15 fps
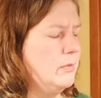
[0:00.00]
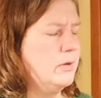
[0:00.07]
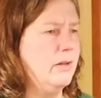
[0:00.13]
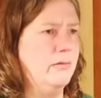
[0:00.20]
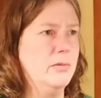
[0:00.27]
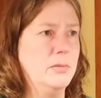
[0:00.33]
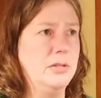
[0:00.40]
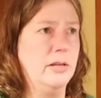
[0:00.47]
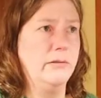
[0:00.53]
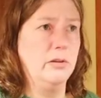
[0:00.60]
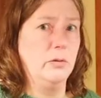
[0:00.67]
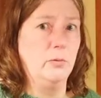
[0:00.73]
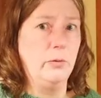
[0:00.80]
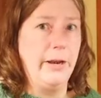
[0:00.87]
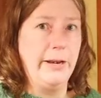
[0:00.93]
give themselves
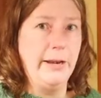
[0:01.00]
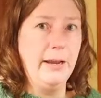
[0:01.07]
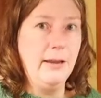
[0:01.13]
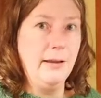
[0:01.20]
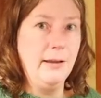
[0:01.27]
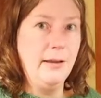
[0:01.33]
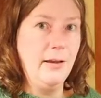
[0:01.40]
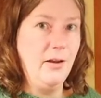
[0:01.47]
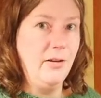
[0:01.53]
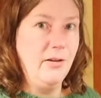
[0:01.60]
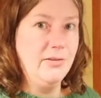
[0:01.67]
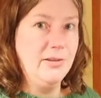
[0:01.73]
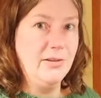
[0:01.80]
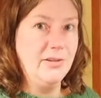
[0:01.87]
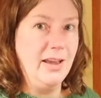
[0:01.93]
a rating
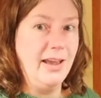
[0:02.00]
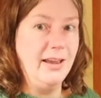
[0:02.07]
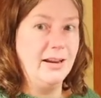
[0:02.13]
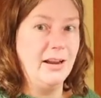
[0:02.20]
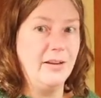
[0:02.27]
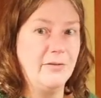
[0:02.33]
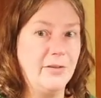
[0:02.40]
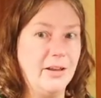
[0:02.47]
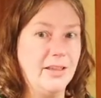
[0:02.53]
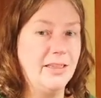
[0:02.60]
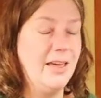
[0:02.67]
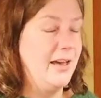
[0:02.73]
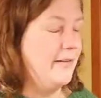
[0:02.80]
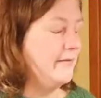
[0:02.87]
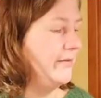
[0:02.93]
on their day, and I find
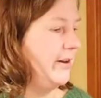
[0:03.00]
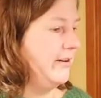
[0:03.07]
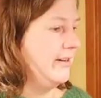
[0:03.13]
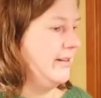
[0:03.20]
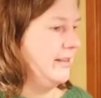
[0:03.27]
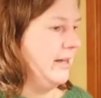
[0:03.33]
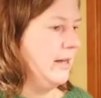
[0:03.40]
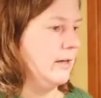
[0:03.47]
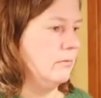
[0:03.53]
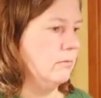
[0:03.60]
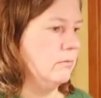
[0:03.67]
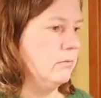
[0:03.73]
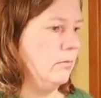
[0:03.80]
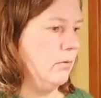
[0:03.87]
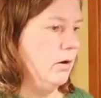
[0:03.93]
that very like,
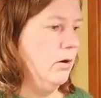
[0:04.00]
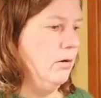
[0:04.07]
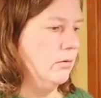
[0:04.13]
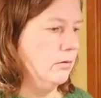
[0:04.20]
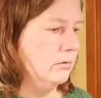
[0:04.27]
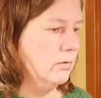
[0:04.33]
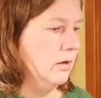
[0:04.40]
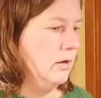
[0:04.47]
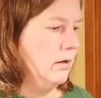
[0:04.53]
whoa.